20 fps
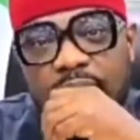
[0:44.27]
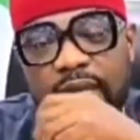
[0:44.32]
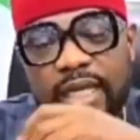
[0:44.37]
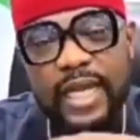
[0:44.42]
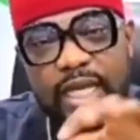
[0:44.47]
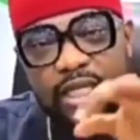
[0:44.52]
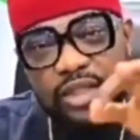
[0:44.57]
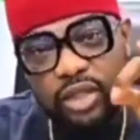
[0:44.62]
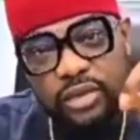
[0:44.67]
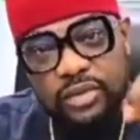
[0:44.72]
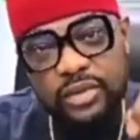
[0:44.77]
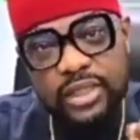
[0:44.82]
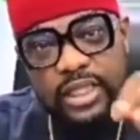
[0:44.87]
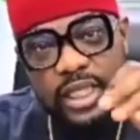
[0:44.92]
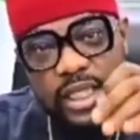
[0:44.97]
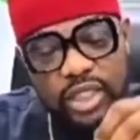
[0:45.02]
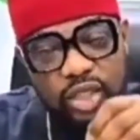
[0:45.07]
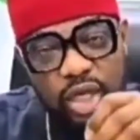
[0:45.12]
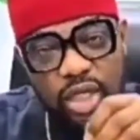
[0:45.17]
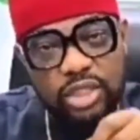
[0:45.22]
There is a
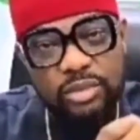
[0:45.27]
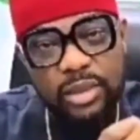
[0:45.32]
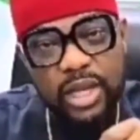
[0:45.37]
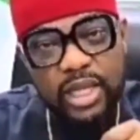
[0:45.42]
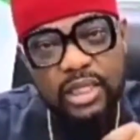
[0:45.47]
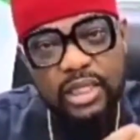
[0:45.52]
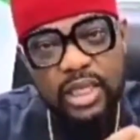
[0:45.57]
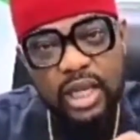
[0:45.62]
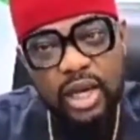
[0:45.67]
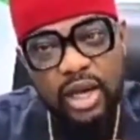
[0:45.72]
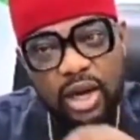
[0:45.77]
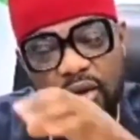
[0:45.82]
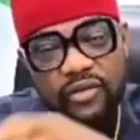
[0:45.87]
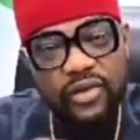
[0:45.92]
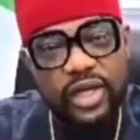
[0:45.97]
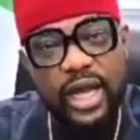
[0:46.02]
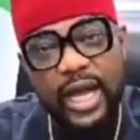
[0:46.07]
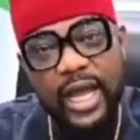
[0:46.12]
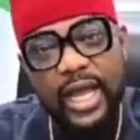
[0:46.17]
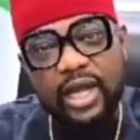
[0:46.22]
substituting judgment
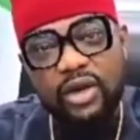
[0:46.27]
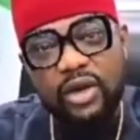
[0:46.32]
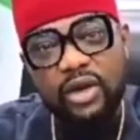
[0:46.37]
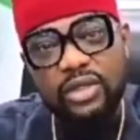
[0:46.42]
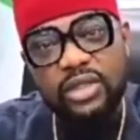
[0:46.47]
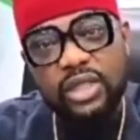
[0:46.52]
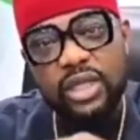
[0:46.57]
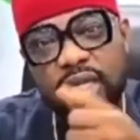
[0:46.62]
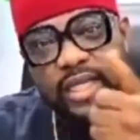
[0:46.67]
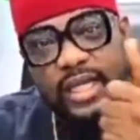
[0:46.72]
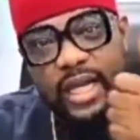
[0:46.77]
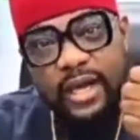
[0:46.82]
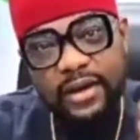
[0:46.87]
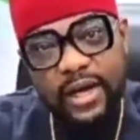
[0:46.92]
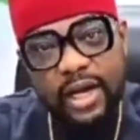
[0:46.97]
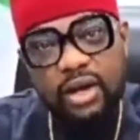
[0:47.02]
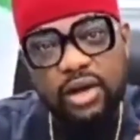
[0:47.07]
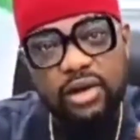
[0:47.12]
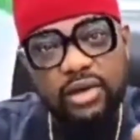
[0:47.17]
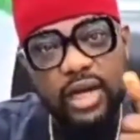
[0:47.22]
of the High Court that
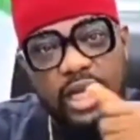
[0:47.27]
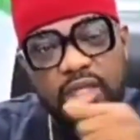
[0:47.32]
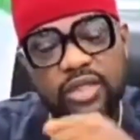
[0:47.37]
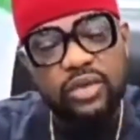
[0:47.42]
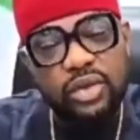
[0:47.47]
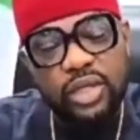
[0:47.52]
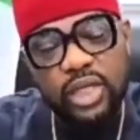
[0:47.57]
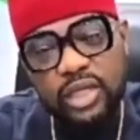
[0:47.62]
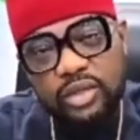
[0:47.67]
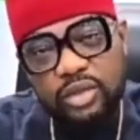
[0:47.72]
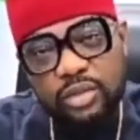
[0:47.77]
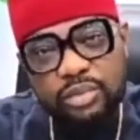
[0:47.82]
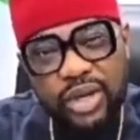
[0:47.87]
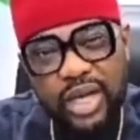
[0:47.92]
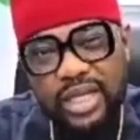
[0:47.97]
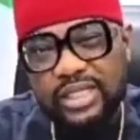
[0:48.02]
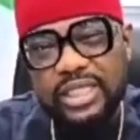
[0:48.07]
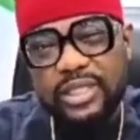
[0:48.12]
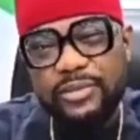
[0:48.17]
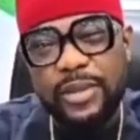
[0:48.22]
recognizes
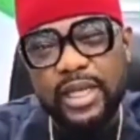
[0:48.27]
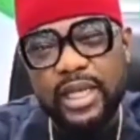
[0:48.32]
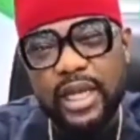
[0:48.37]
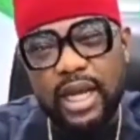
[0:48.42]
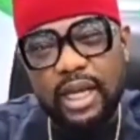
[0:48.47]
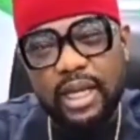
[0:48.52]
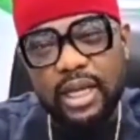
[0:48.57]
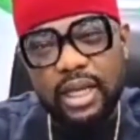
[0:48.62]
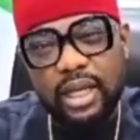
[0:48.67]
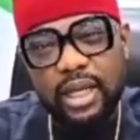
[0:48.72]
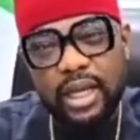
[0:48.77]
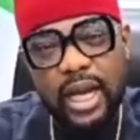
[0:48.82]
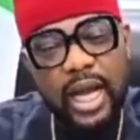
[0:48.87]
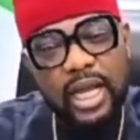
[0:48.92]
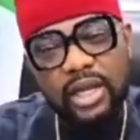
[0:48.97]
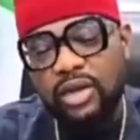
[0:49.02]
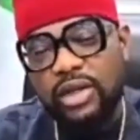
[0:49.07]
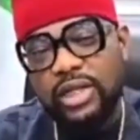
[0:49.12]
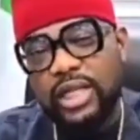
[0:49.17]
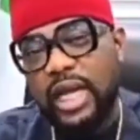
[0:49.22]
Jumbo as the Speaker.
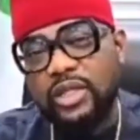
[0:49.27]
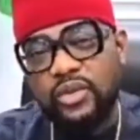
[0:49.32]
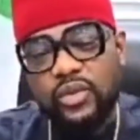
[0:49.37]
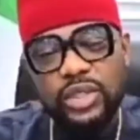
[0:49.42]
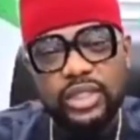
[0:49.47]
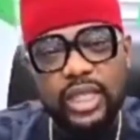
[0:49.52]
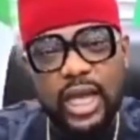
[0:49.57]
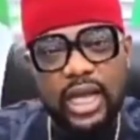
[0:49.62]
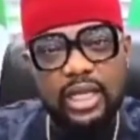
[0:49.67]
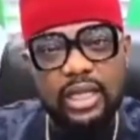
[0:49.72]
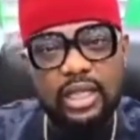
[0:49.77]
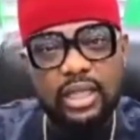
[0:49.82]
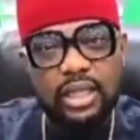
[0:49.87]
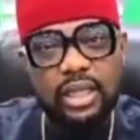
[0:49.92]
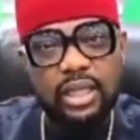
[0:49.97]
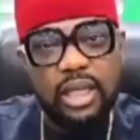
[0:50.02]
And on that we stand.